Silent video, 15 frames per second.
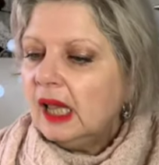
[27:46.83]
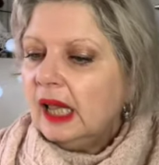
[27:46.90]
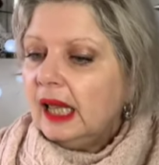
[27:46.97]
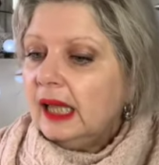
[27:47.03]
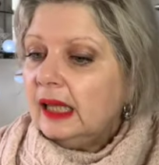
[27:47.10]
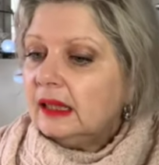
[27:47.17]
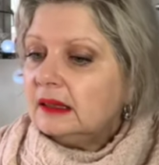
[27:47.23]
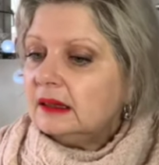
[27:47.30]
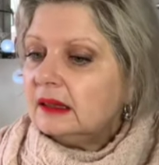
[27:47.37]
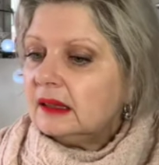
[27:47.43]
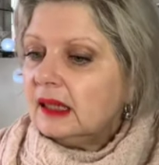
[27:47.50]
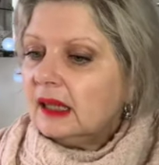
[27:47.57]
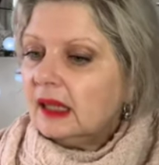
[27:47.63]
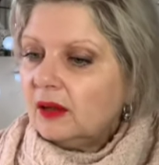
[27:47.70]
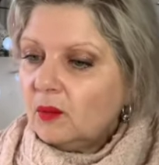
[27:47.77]
And
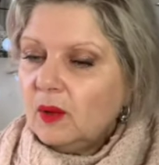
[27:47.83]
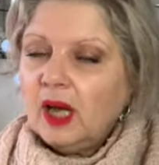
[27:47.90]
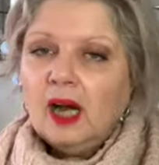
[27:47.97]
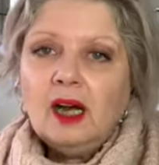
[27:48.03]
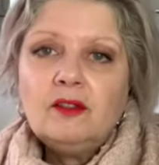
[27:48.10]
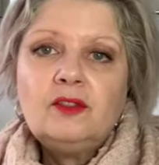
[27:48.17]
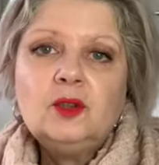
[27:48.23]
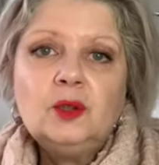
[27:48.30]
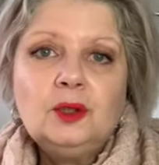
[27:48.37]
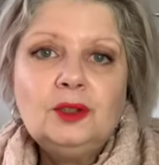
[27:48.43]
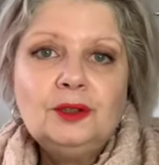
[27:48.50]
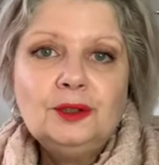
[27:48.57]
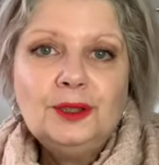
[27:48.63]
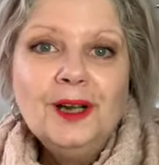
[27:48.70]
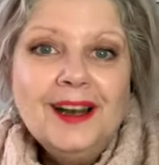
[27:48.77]
we have a
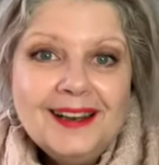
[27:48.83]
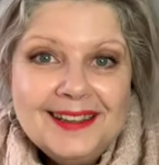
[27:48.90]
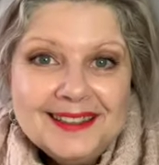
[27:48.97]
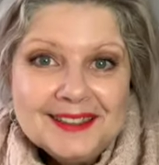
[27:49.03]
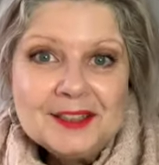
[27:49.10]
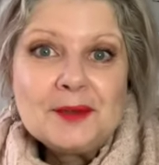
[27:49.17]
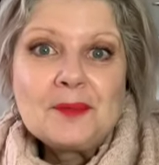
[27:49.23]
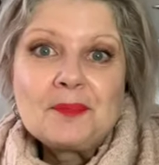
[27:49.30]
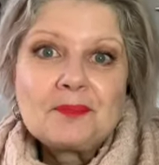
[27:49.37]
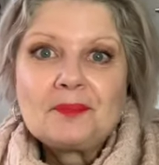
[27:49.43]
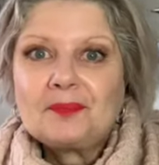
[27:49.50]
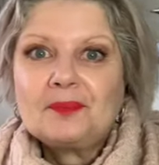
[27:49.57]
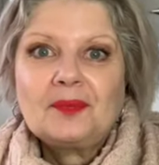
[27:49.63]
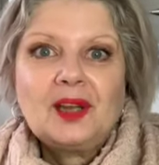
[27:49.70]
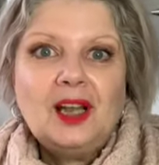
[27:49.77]
new
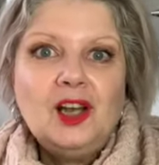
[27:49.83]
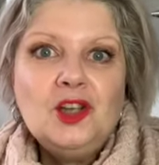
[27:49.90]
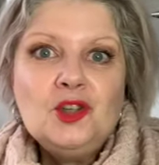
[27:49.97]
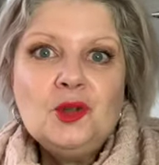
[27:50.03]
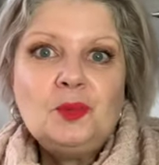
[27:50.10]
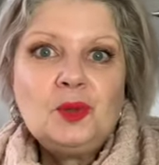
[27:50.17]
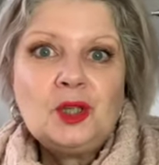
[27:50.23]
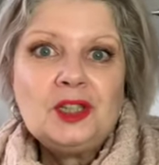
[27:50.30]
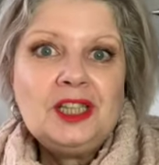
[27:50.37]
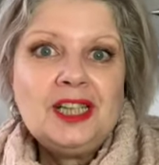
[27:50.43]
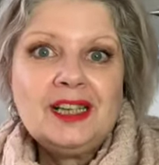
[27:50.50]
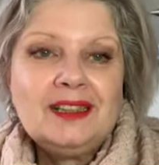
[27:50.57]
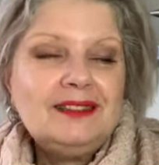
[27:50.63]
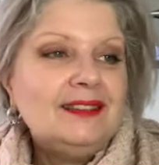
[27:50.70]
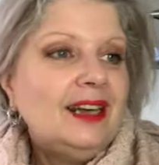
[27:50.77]

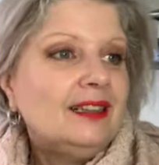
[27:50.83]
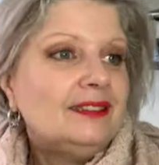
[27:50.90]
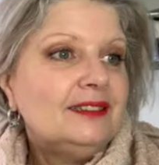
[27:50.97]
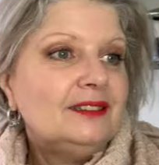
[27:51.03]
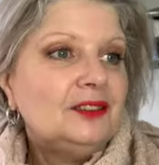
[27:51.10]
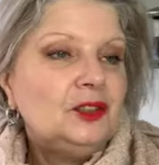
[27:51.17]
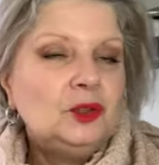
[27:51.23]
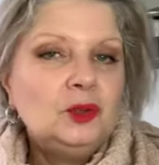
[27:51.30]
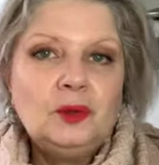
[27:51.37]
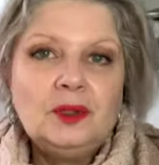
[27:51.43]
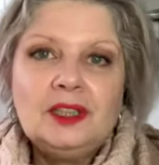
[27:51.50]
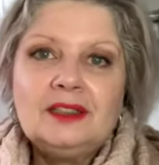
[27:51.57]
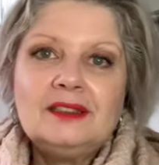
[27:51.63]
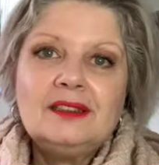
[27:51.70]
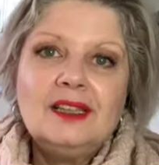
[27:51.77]
project that,
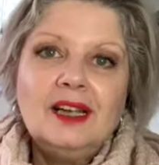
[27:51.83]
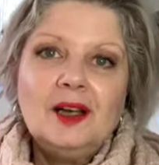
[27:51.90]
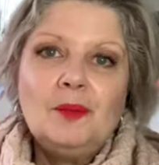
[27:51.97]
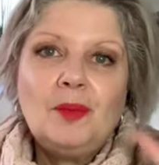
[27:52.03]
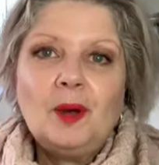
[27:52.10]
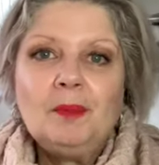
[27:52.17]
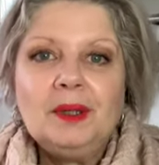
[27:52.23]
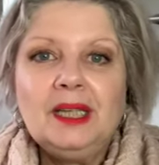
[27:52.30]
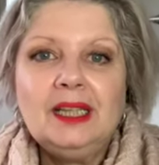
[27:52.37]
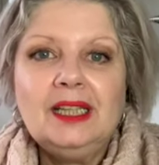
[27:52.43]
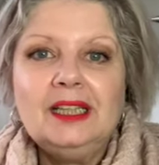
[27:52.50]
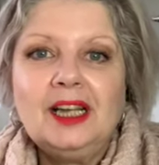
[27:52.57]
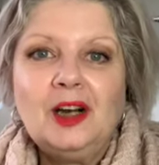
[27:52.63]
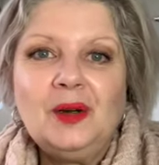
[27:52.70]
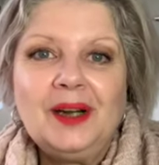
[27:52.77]
it's popping in
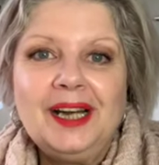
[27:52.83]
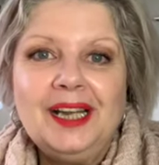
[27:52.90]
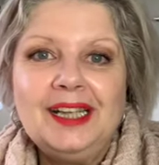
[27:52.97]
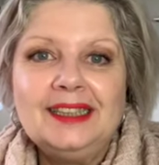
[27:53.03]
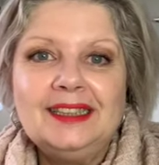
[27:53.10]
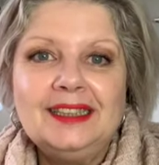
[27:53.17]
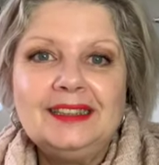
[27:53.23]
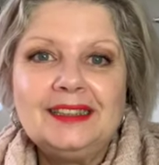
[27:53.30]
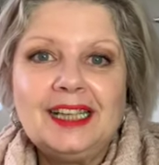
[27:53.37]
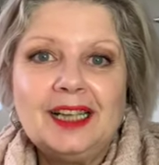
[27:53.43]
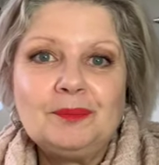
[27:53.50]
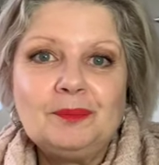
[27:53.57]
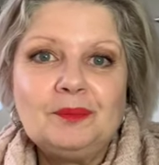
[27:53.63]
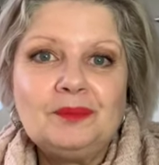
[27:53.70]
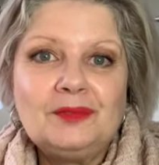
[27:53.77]
our head and
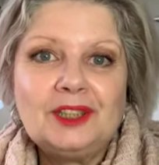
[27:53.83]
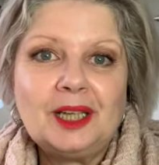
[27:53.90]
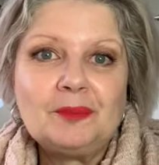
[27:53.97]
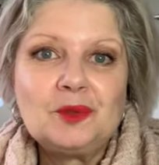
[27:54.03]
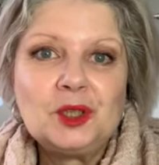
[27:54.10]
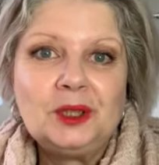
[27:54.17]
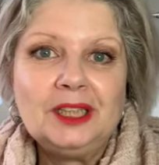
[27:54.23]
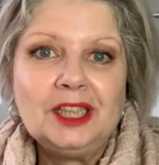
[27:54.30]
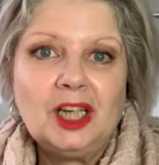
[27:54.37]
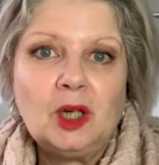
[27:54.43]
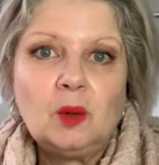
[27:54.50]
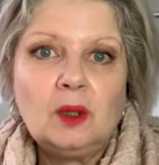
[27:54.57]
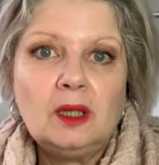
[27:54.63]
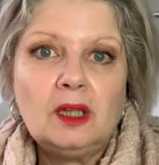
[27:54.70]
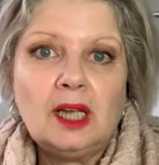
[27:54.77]
capturing
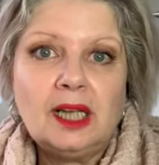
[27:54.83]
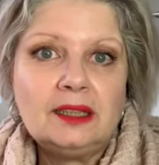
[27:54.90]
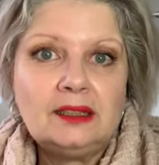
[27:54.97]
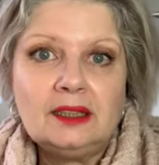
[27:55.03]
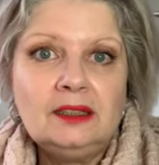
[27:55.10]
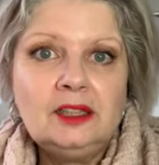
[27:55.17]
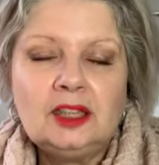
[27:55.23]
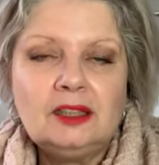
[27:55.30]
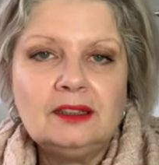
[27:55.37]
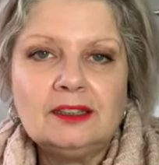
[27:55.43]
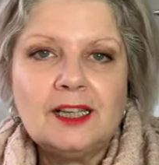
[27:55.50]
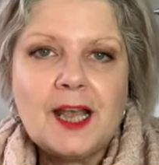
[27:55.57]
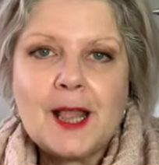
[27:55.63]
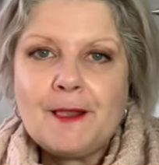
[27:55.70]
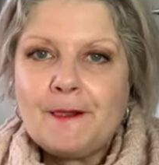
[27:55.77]
our attention.
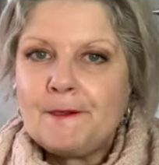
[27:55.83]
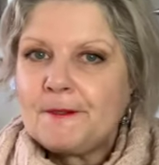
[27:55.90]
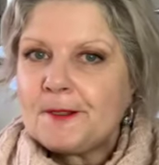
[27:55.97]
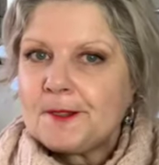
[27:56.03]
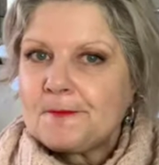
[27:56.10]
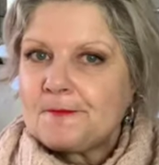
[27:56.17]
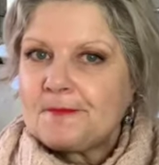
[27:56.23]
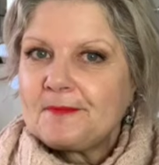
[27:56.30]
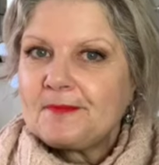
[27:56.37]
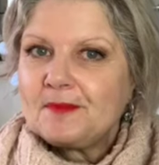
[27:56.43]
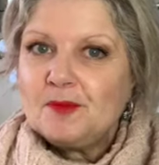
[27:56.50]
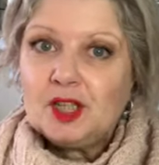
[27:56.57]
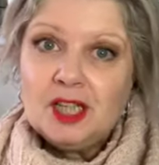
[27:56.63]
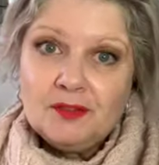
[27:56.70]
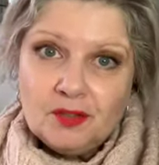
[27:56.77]

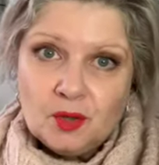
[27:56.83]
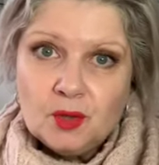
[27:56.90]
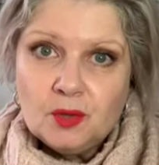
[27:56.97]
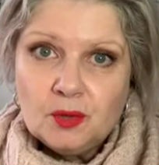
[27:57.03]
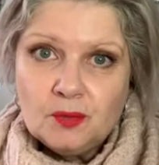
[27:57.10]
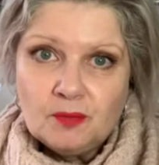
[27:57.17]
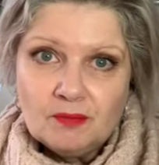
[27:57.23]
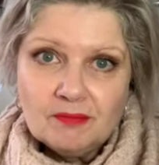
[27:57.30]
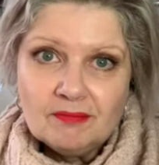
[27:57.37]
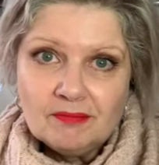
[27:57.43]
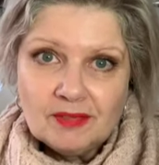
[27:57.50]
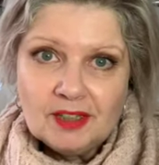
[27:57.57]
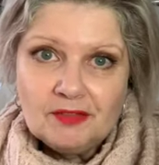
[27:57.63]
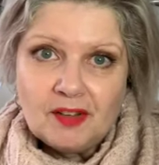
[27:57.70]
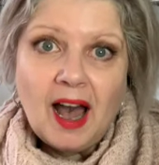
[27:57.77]
But
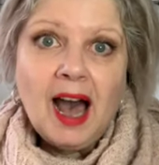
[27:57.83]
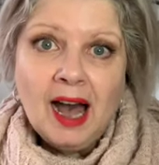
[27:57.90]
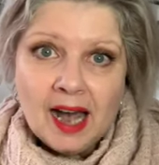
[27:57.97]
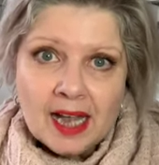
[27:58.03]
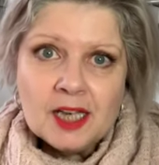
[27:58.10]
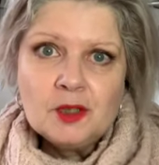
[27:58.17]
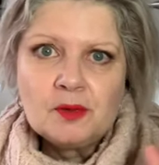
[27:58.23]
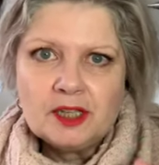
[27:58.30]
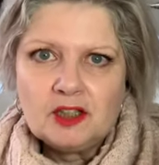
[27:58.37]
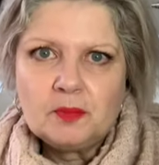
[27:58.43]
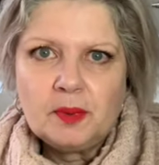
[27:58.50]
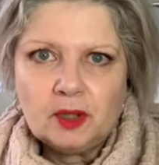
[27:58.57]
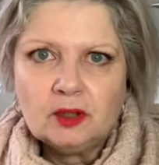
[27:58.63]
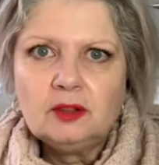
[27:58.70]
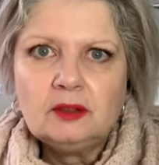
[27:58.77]
if I
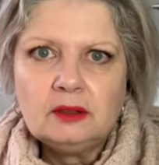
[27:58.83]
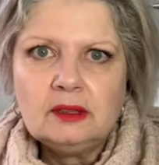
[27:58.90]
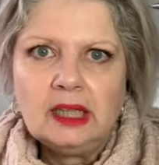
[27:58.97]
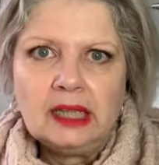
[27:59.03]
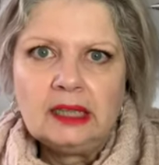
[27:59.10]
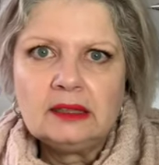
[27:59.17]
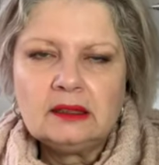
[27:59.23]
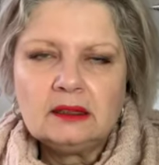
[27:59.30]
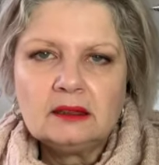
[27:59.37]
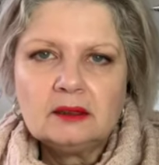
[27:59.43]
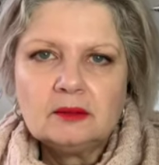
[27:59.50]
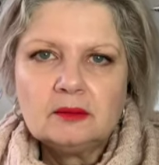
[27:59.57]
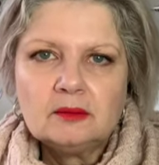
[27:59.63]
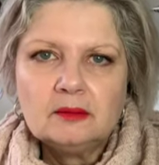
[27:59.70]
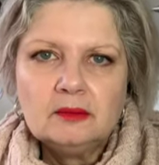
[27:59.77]
respond to that,
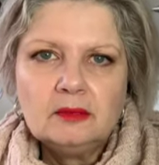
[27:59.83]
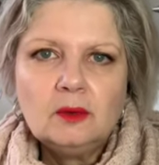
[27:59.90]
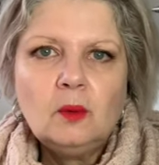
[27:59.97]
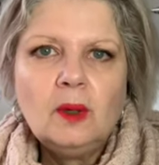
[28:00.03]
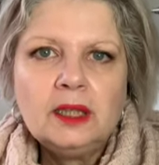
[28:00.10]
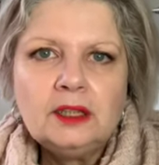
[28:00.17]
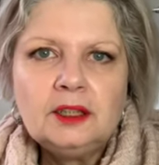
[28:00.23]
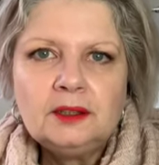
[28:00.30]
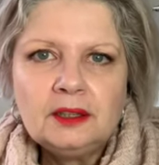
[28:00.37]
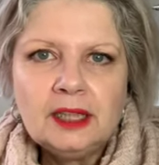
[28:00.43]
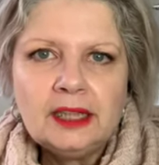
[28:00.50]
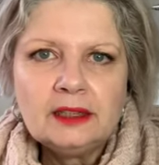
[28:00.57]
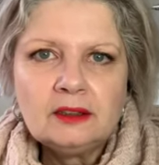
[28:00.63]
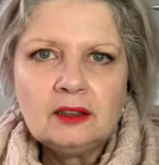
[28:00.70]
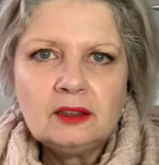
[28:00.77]
1 year
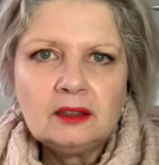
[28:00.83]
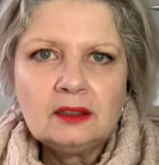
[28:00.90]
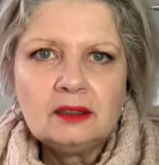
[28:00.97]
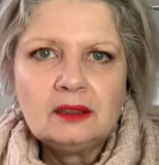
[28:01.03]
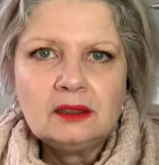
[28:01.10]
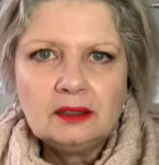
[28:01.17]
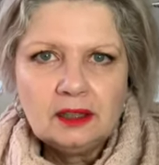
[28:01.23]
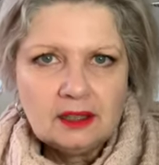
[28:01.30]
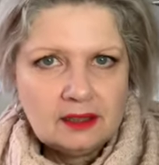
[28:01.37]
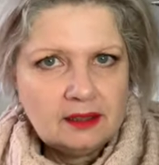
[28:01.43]
later, it's